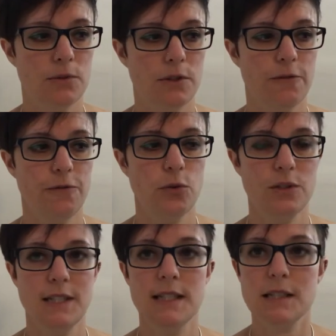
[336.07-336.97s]
So
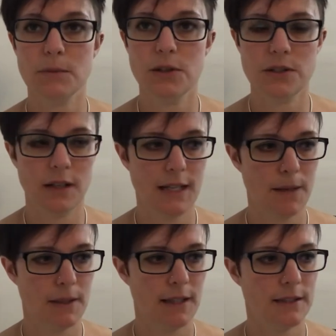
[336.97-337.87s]
fortissimo
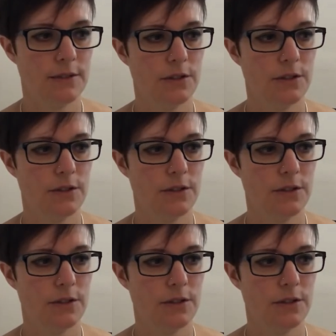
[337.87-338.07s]
dynamics.